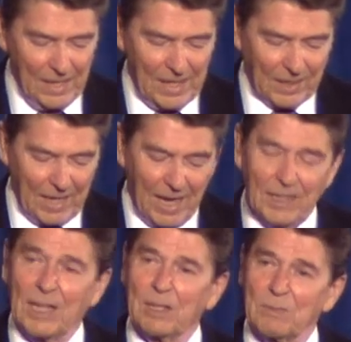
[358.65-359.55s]
yet can't
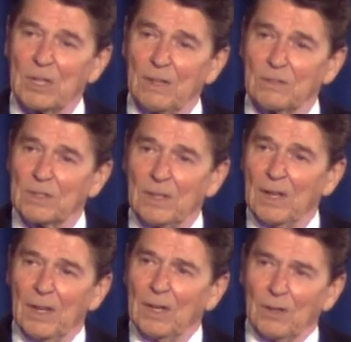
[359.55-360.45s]
get themselves
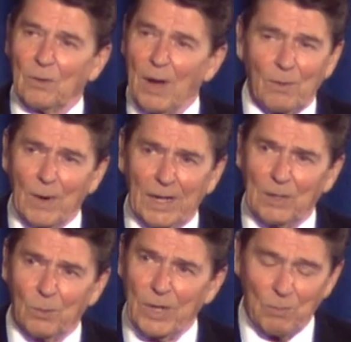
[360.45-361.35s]
quite ready
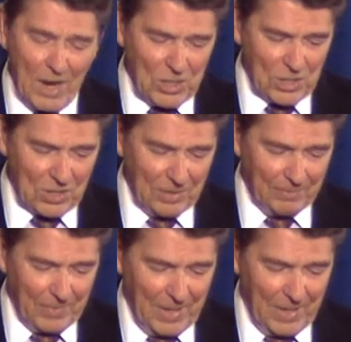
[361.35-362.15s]
to re-register.